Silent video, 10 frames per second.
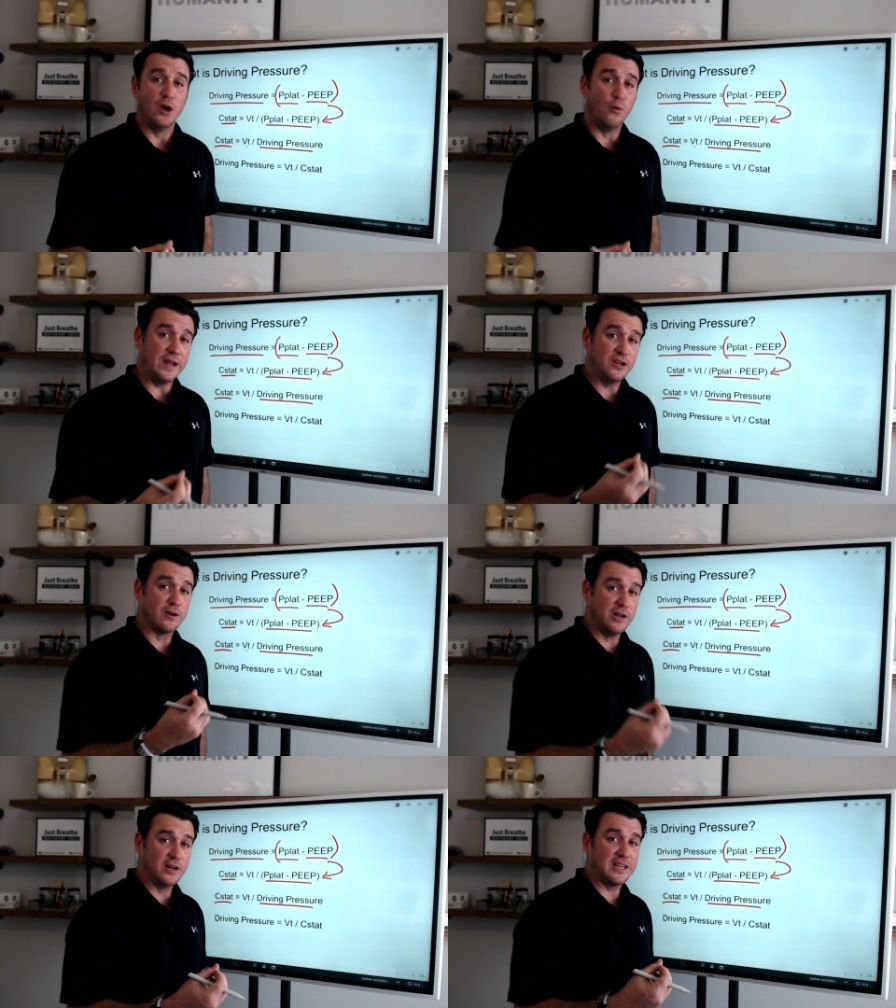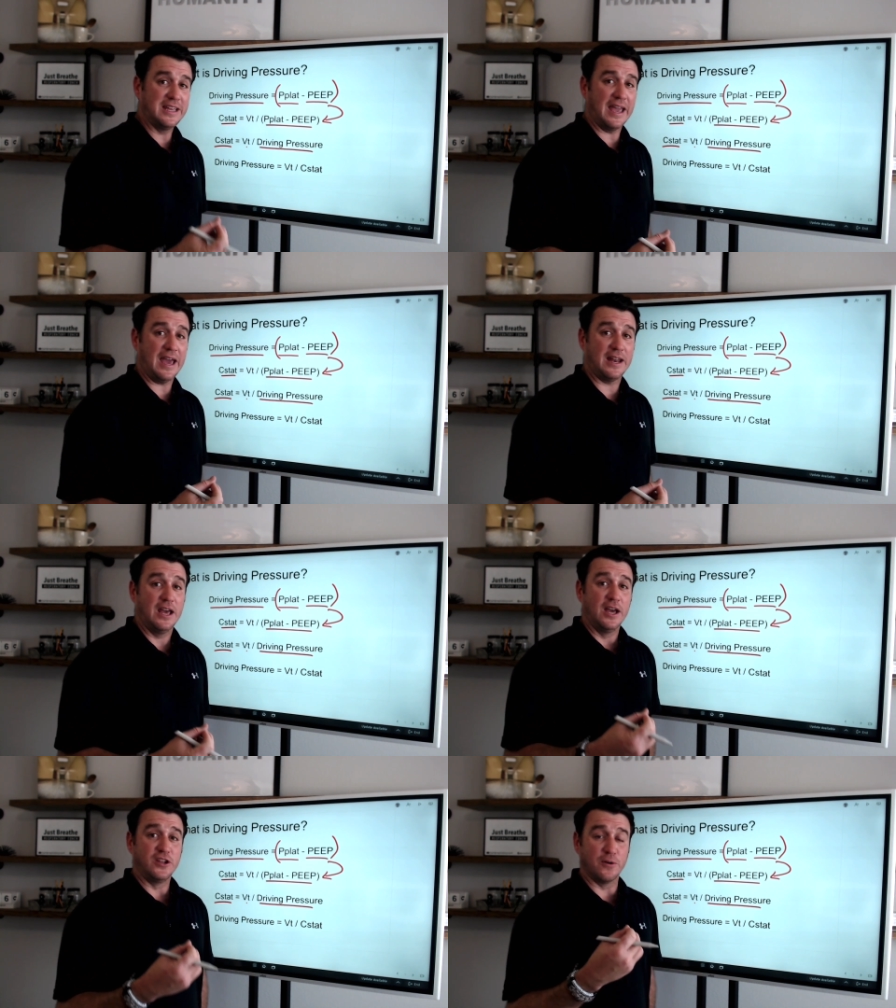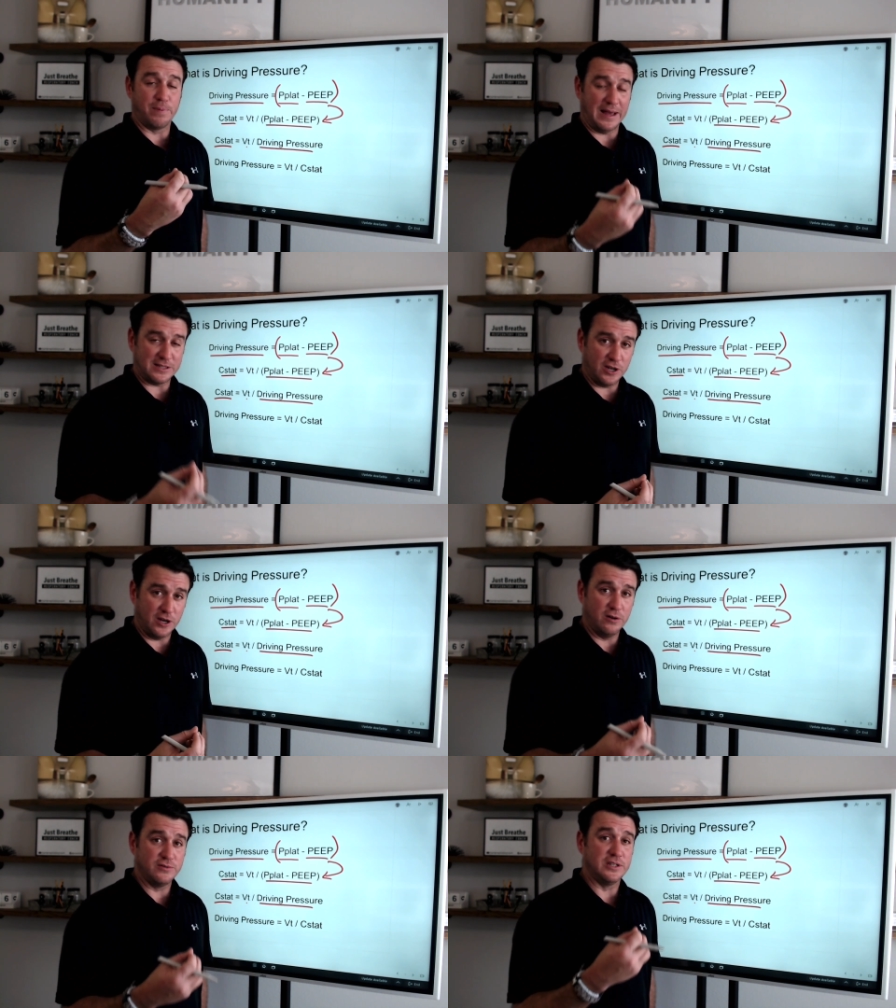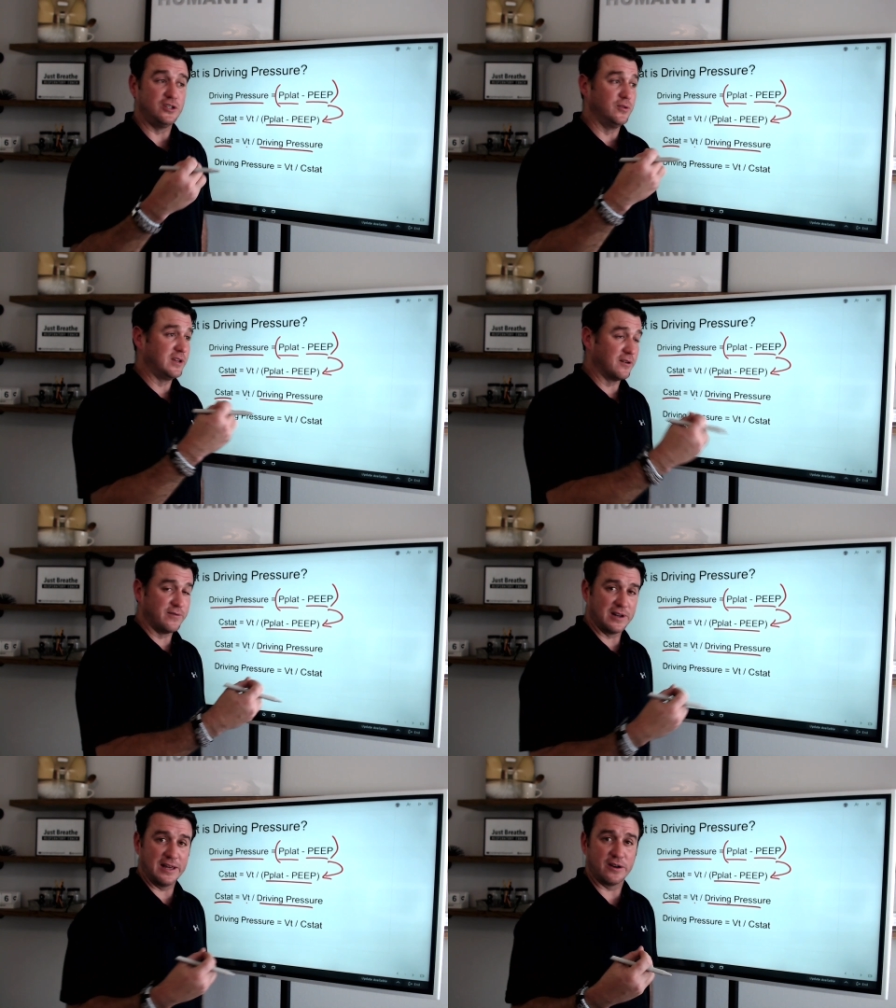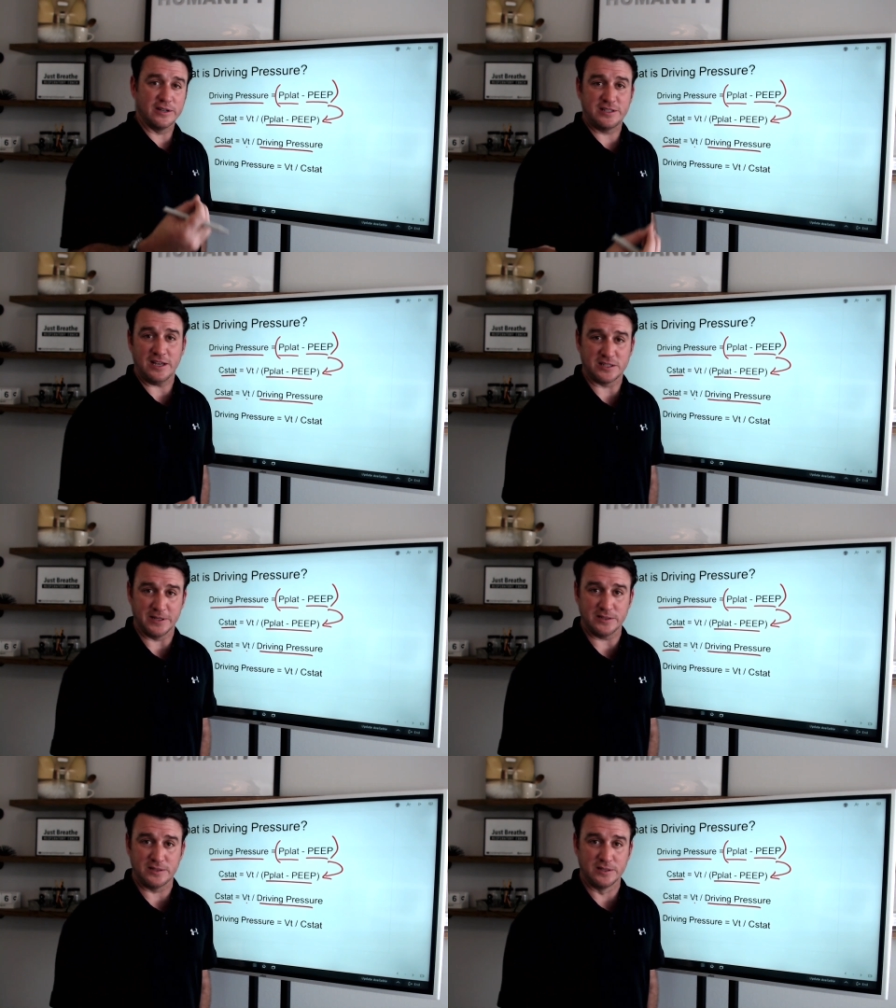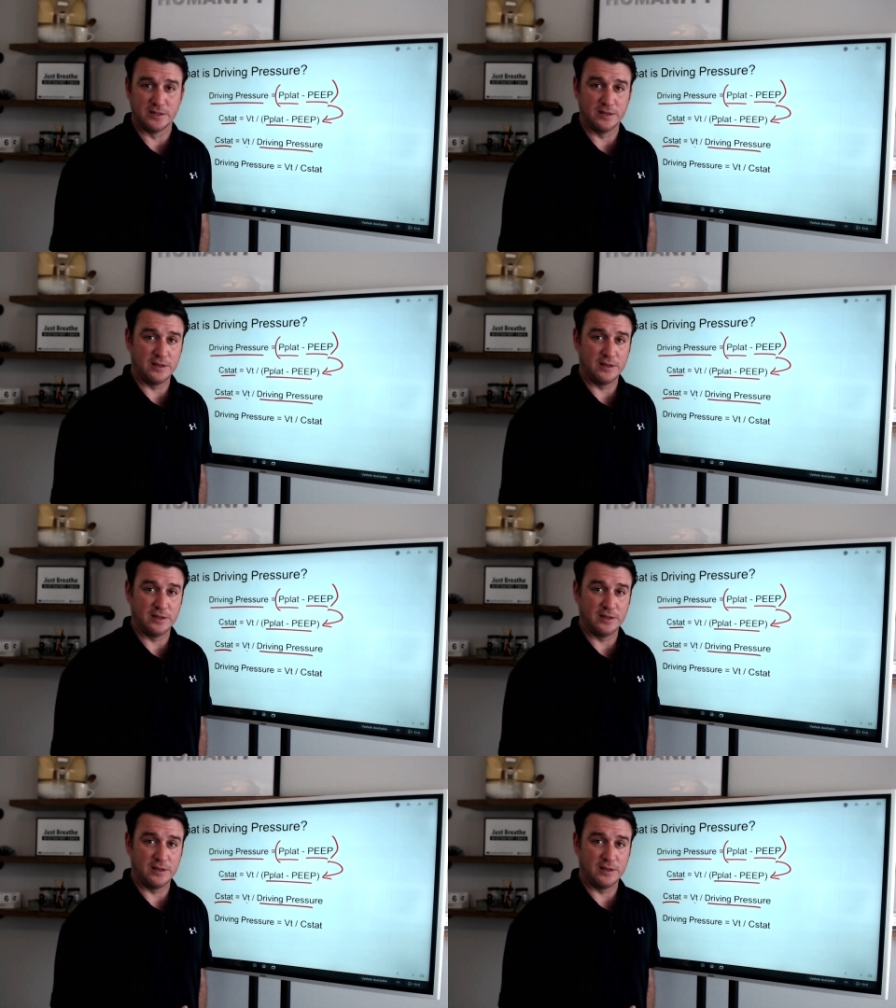when you're looking at your plateaus and doing your ventilator assessments.